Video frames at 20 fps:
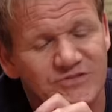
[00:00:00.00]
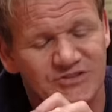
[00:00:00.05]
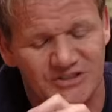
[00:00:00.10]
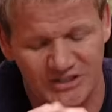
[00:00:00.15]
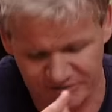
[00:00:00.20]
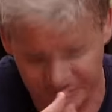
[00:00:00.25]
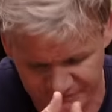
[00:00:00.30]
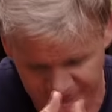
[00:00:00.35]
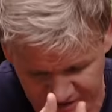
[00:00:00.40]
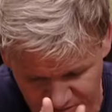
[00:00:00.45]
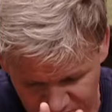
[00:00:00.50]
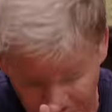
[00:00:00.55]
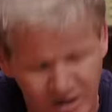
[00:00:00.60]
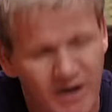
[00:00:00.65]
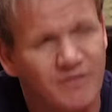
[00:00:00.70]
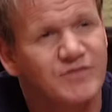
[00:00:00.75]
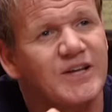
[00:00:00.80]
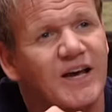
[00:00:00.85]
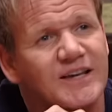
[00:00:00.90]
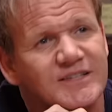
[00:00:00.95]
So far, what
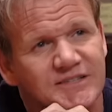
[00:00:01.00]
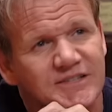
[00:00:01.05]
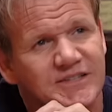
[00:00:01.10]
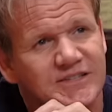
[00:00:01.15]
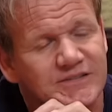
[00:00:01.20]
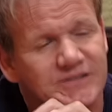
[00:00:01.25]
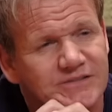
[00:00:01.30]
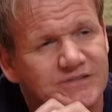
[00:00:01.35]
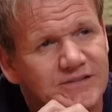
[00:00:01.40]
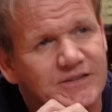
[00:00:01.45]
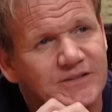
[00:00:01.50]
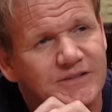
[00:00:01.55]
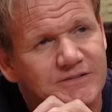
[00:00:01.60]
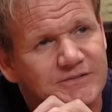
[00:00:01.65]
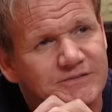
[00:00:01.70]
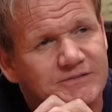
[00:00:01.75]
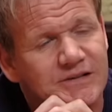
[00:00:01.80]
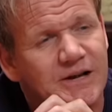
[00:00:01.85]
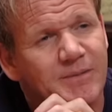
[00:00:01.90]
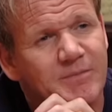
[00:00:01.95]
I've tasted,
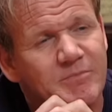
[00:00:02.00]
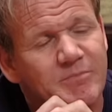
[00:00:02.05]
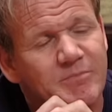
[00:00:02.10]
I'm